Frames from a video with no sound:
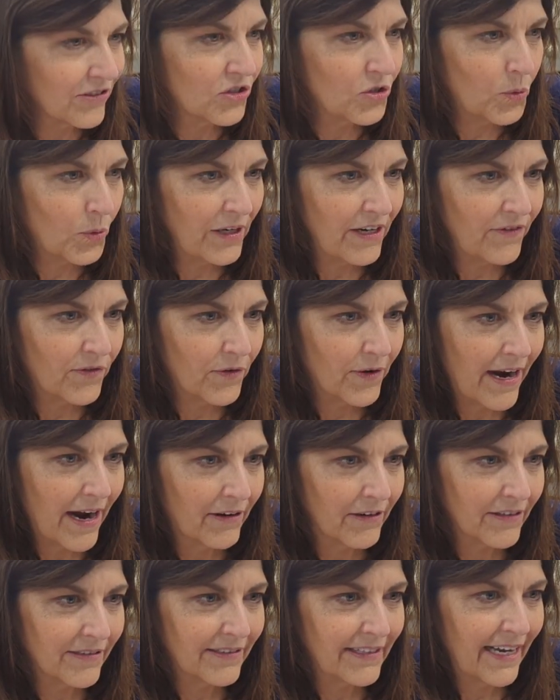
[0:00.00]
a
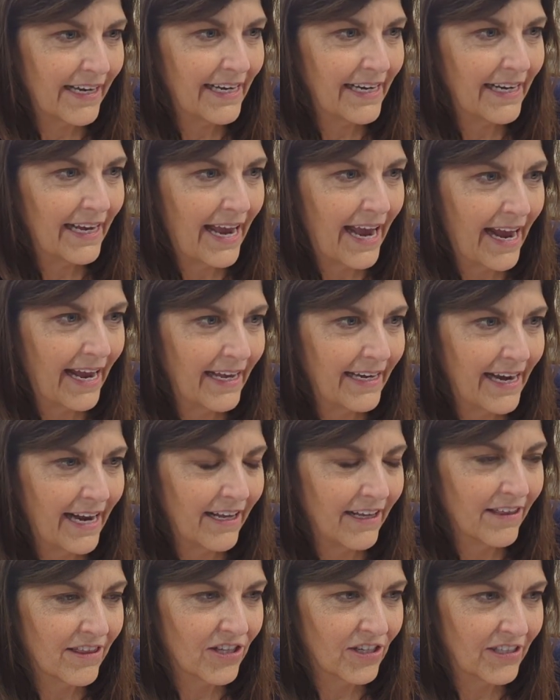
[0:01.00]
24-hour setting and
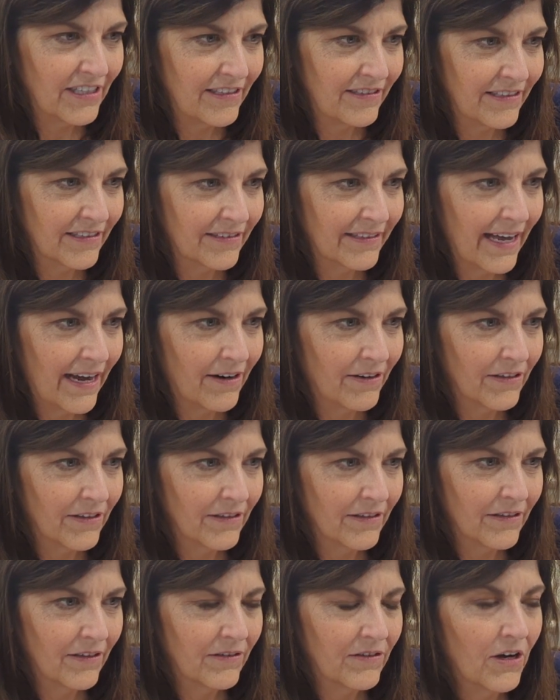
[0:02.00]
a
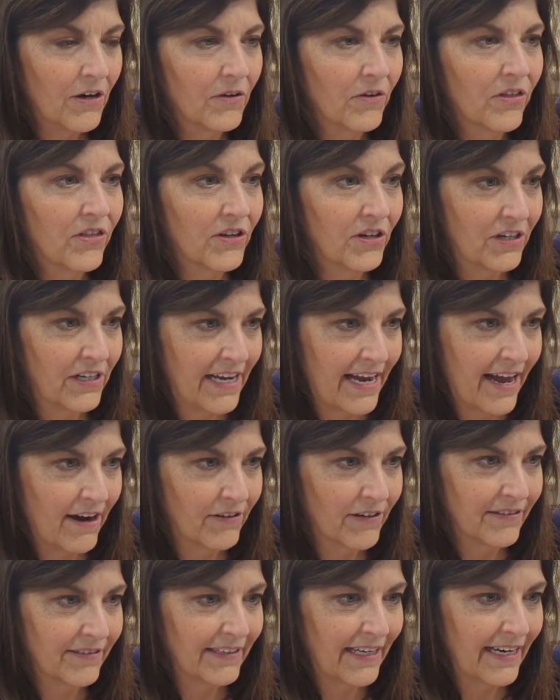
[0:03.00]

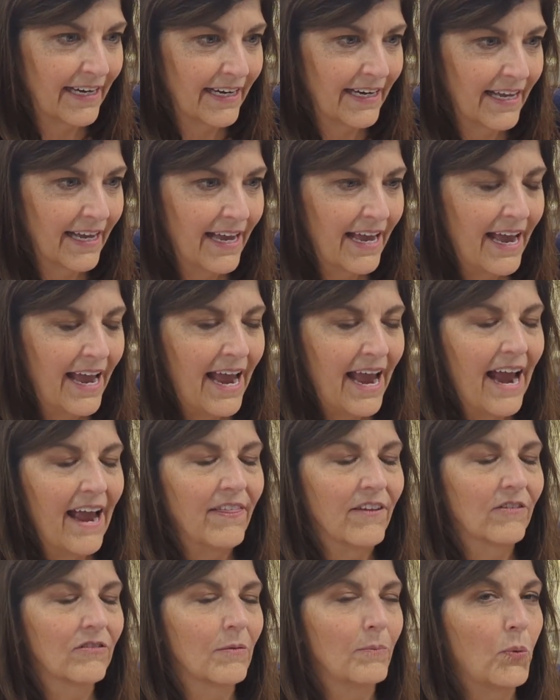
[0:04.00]
30-hour setting, and
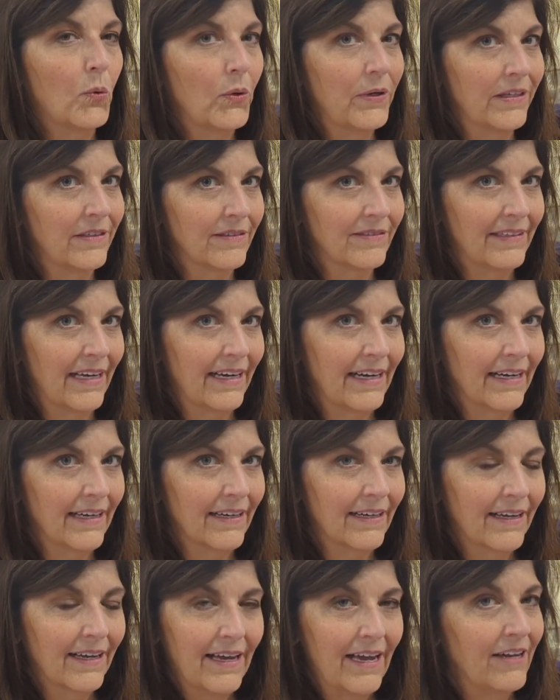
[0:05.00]
there's a boil setting.
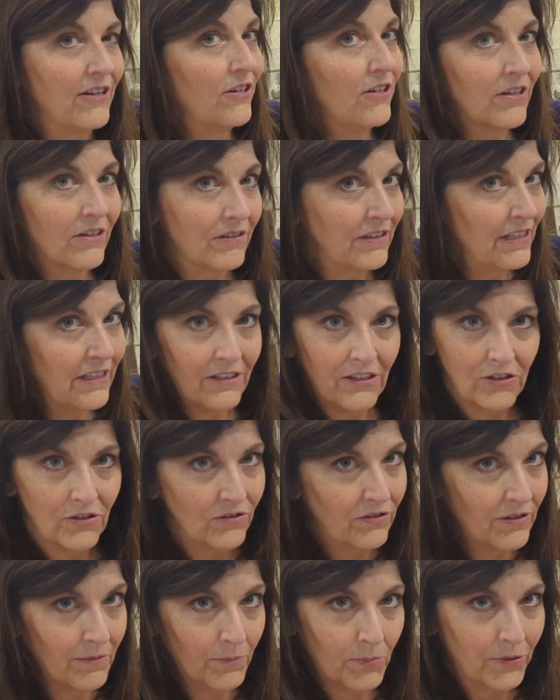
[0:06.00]
And you don't need to
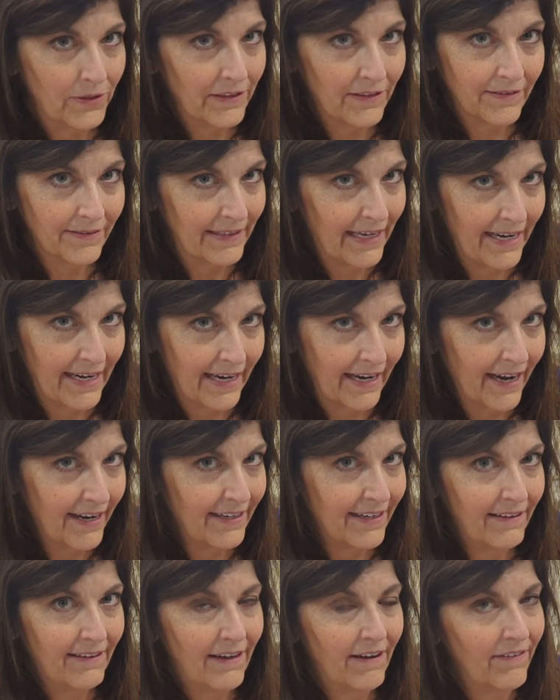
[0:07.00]
use the boil setting. I
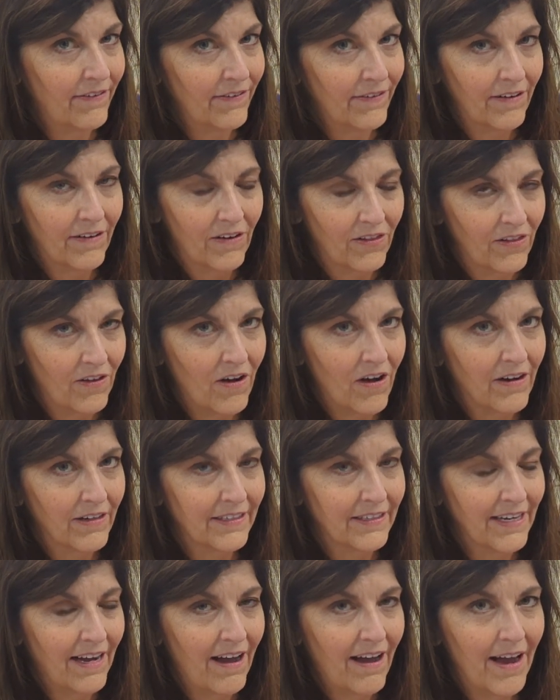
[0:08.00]
did that for a long
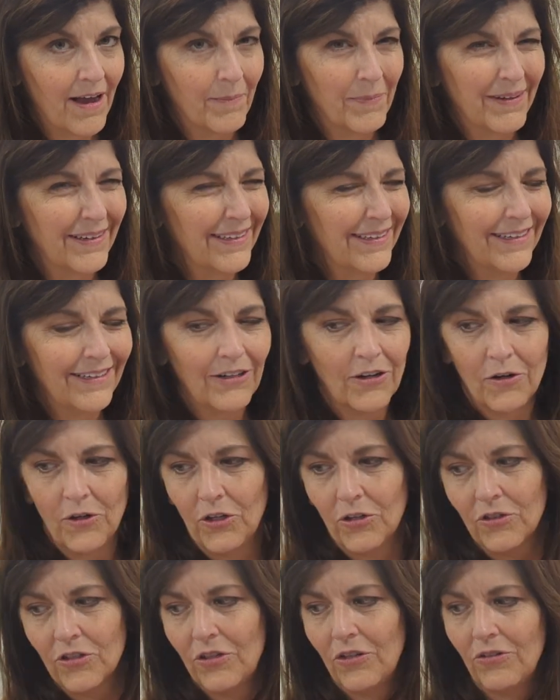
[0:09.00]
time, but you know,
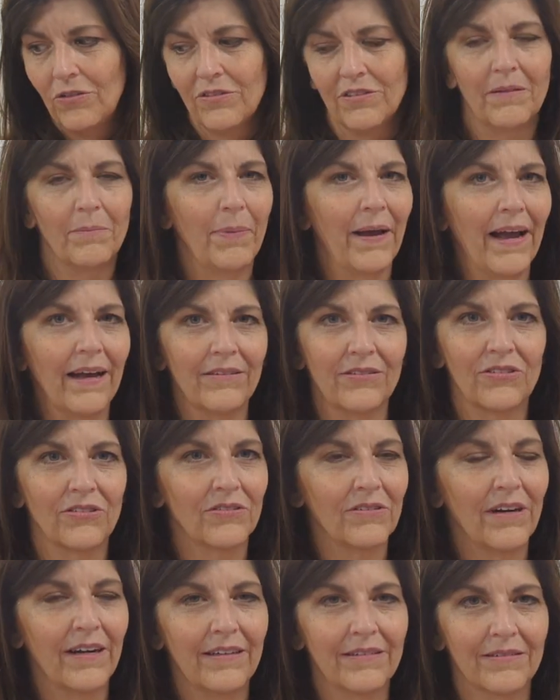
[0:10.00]
you're using
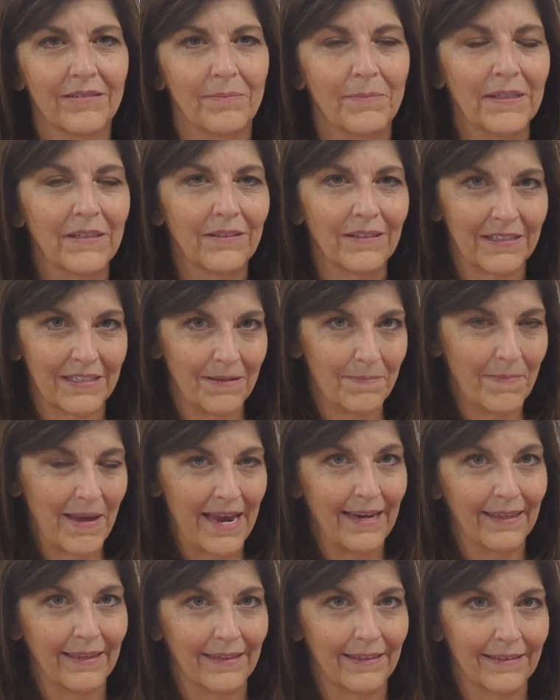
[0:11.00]
pasteurized milk to
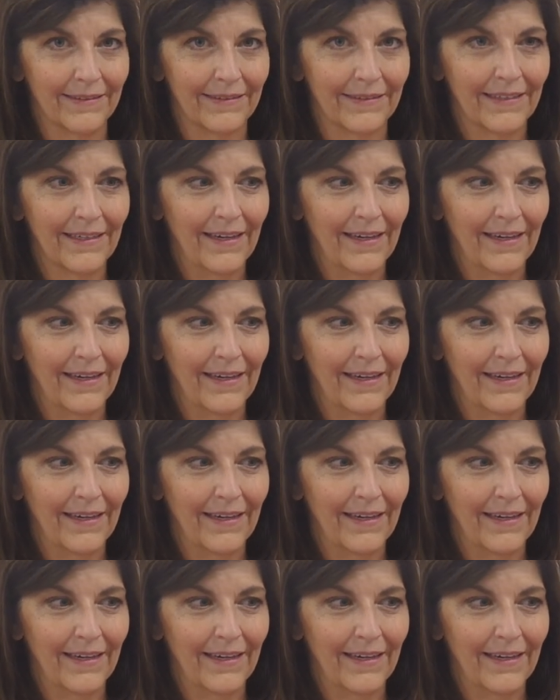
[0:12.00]
make this.